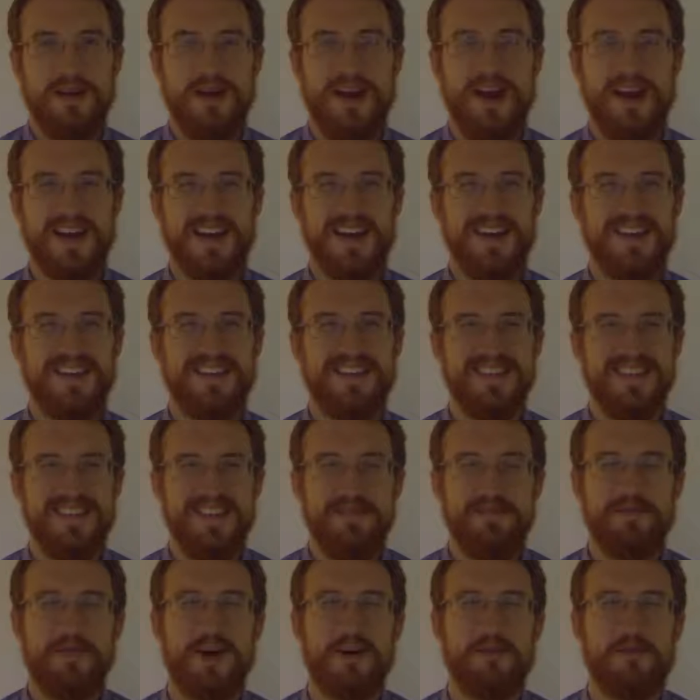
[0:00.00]
Hey guys,
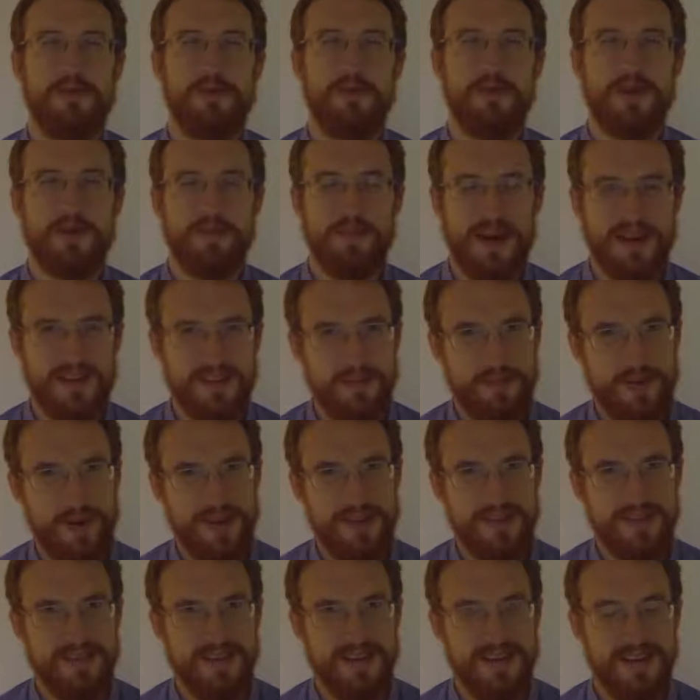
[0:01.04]
Mike Ford at Back to
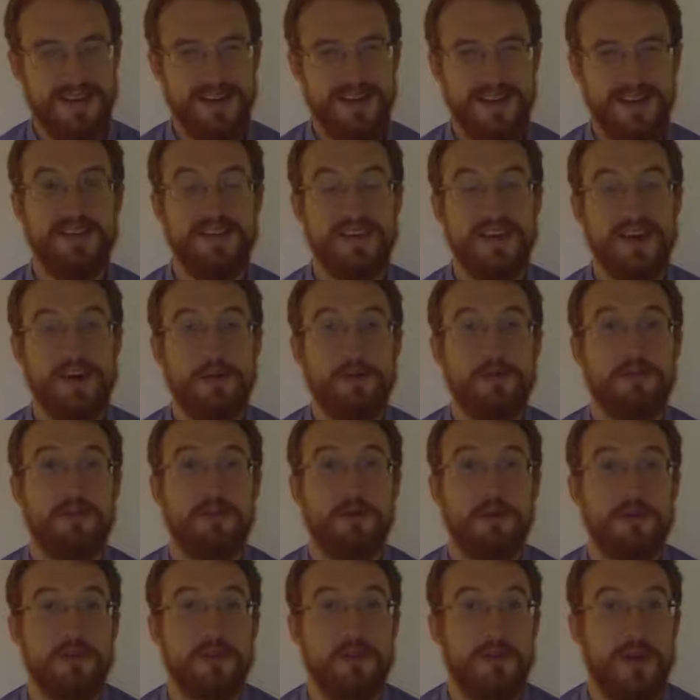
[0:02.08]
Balance here. Uh, today I want to
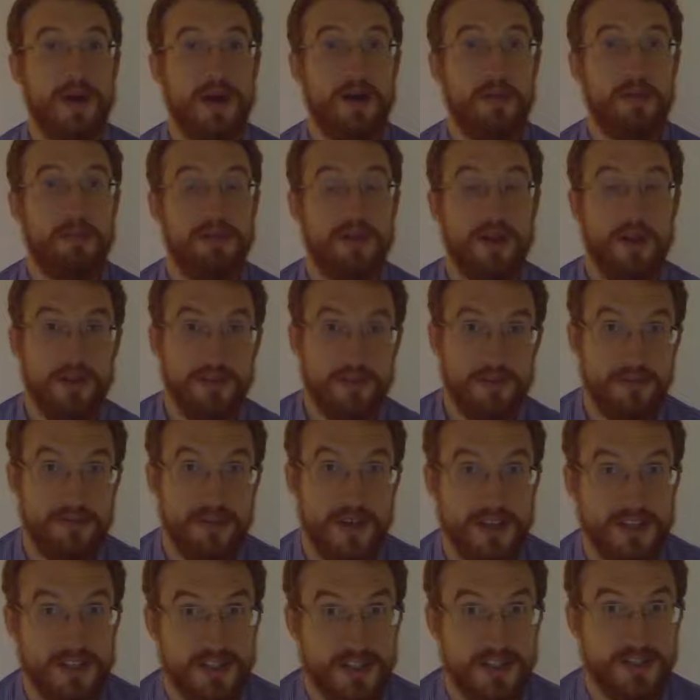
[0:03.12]
talk to you about plantar
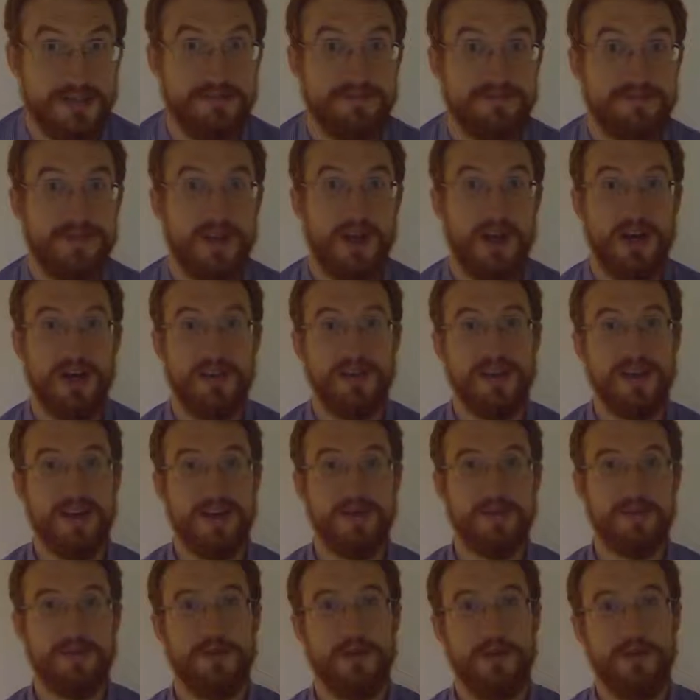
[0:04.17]
fascia. Uh,
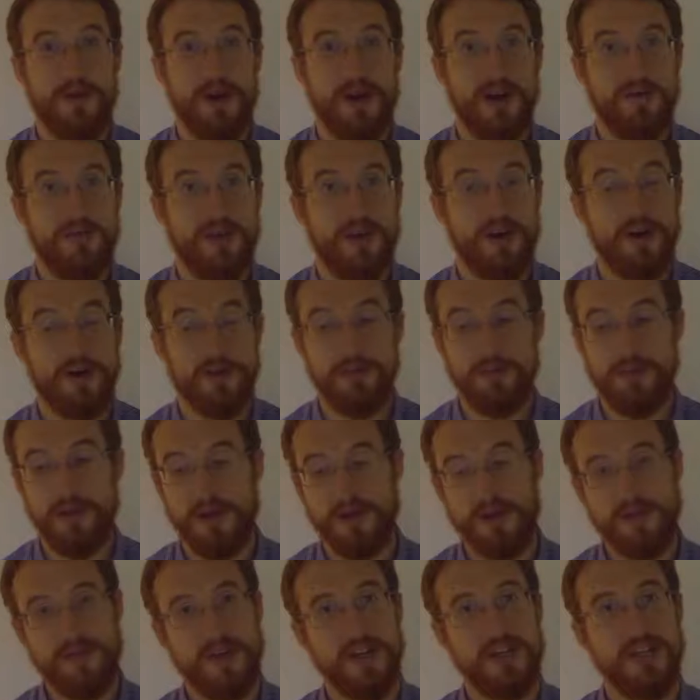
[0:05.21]
now you might have heard of
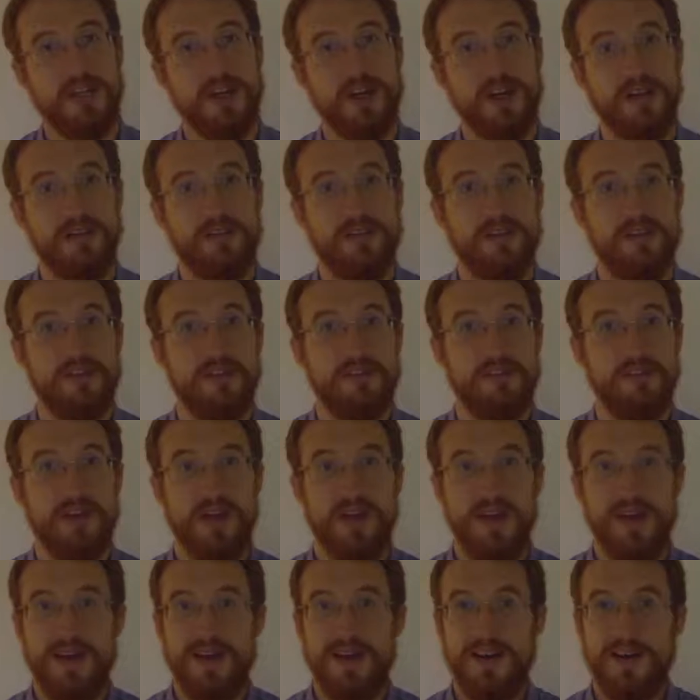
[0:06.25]
plantar fasciitis,
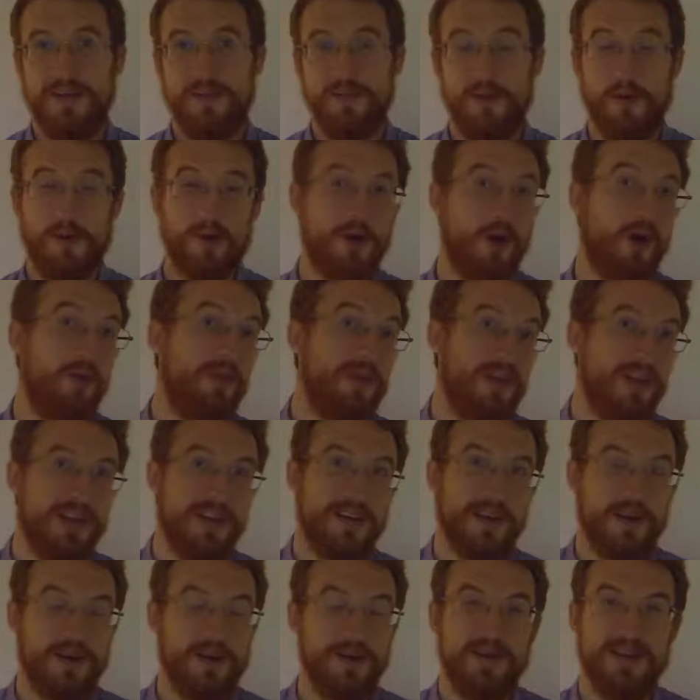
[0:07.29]
more commonly
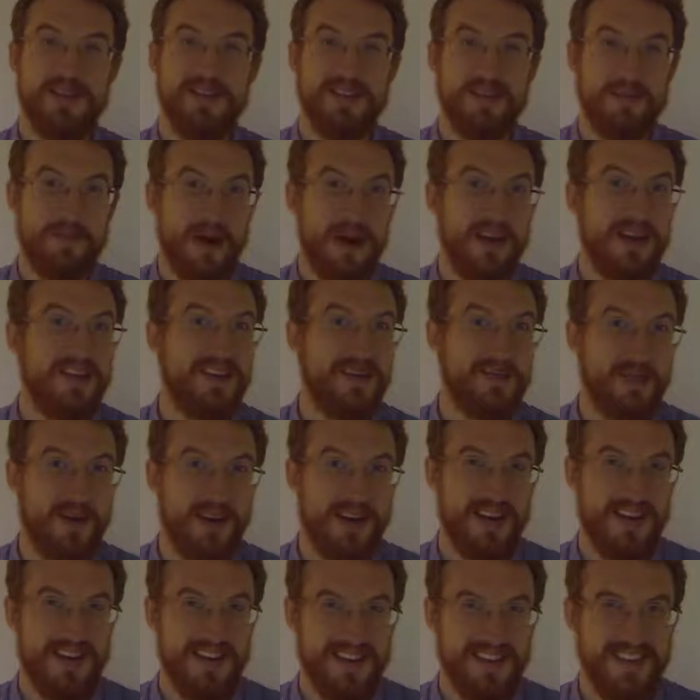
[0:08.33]
known as a pain in
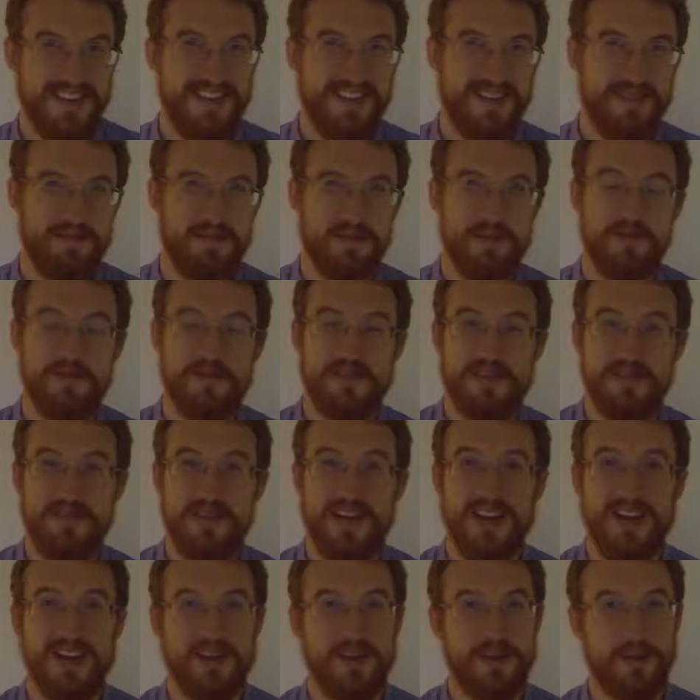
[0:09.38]
my heel, bruisy
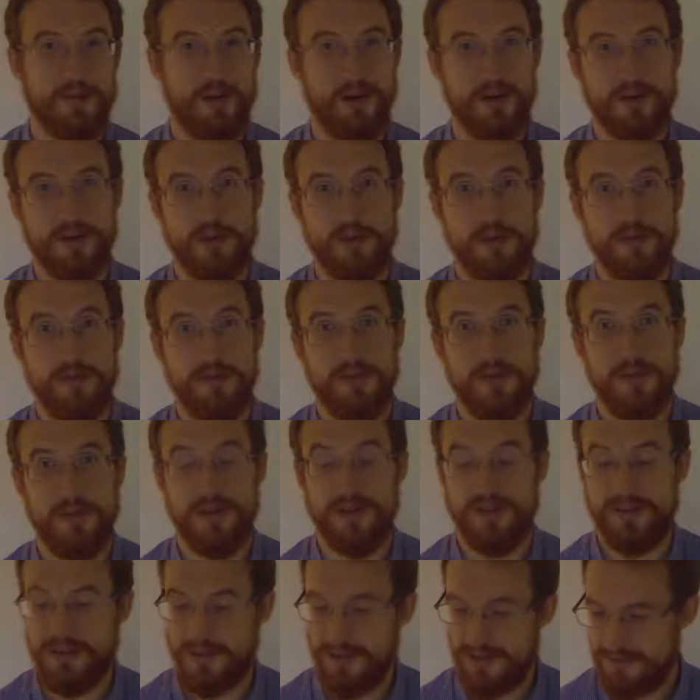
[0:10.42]
feeling on the bottom of the
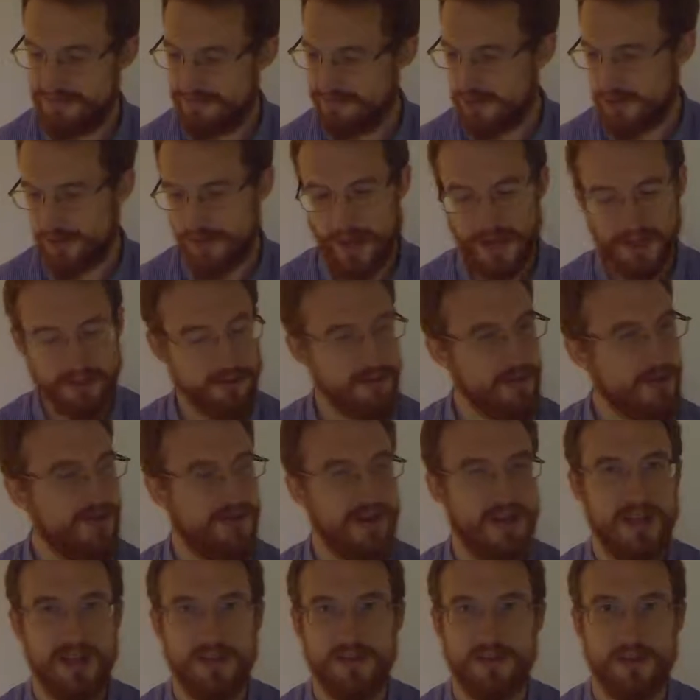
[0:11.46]
foot, spasmy
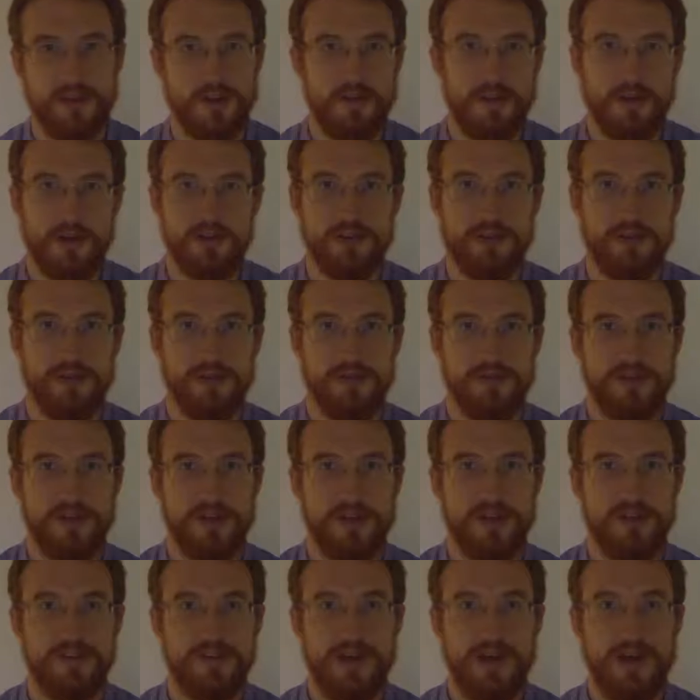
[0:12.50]
feelings on the bottom of the
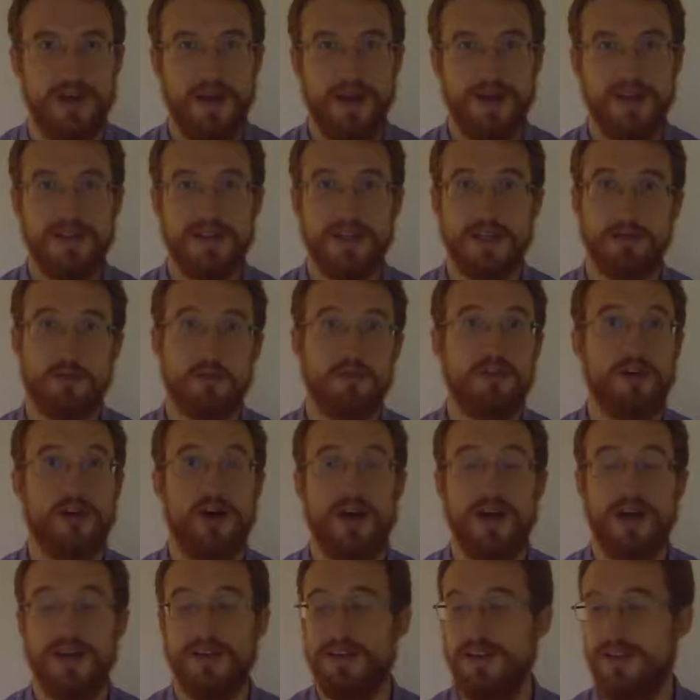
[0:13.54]
foot, general
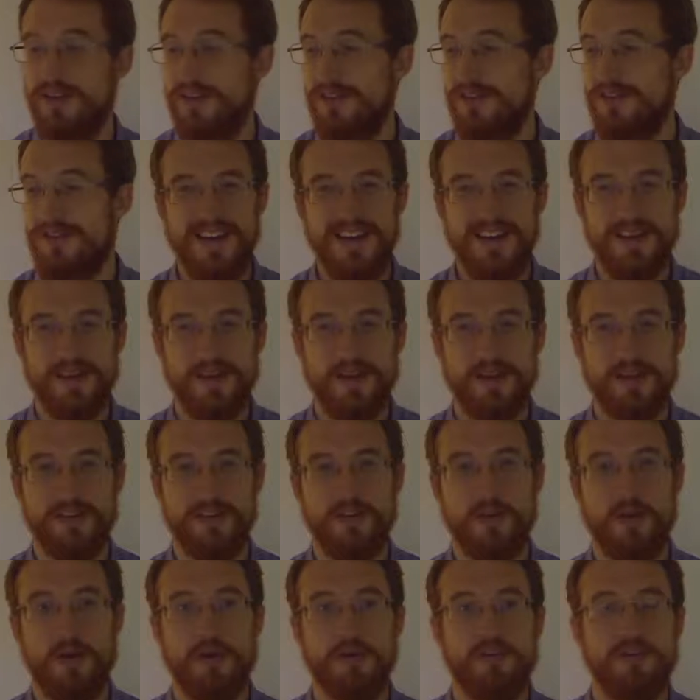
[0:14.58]
tightness. I know there's
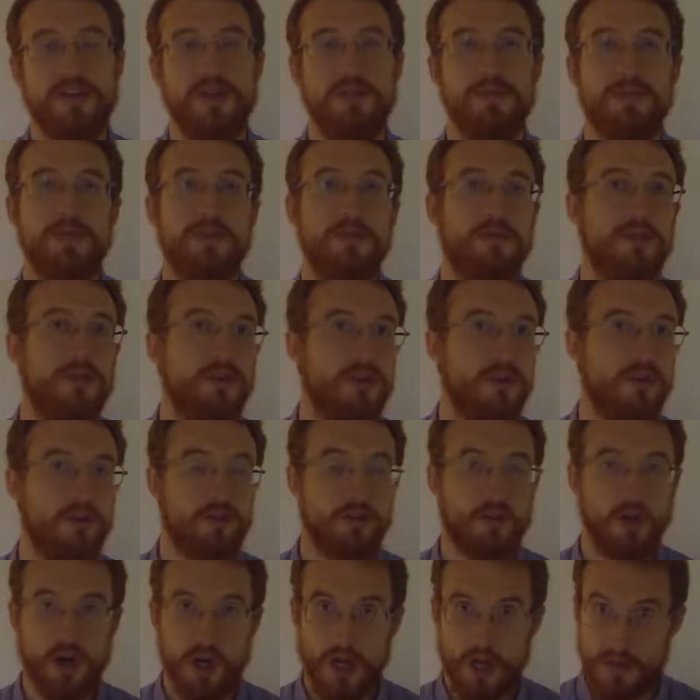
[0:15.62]
a lot of symptoms that
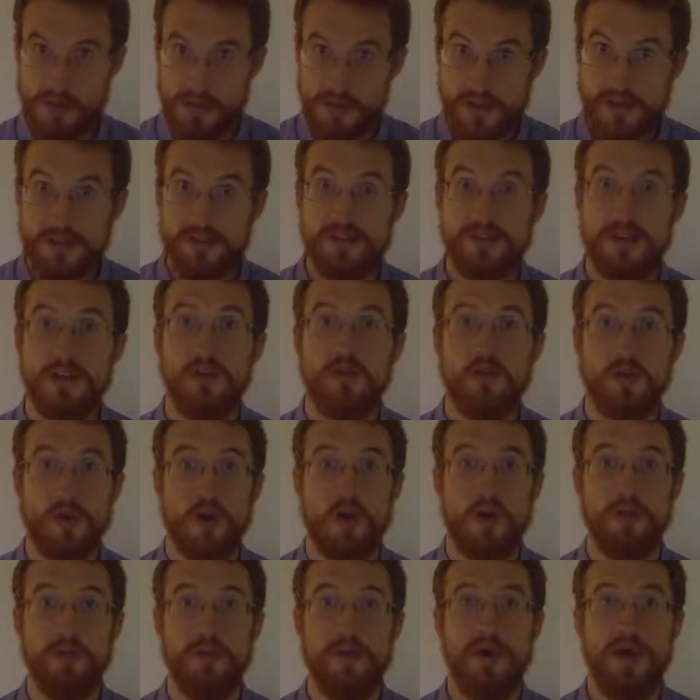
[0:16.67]
describe this
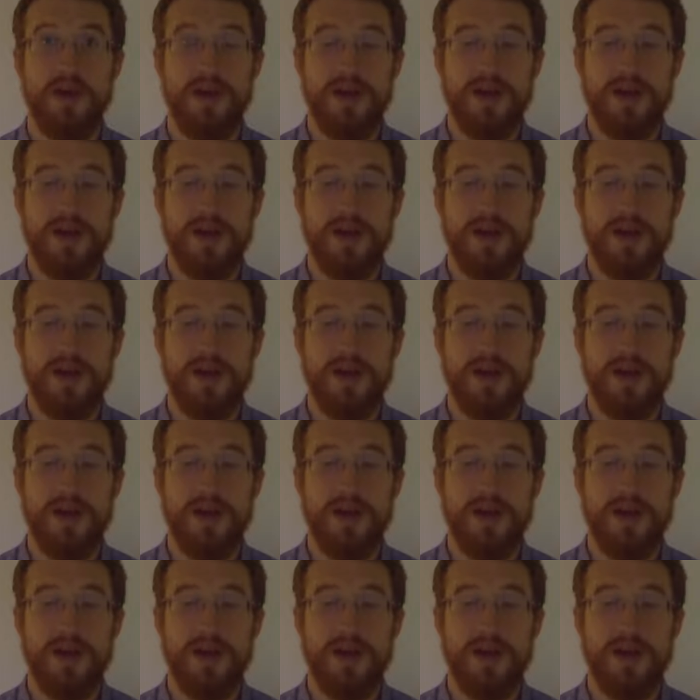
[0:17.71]
syndrome.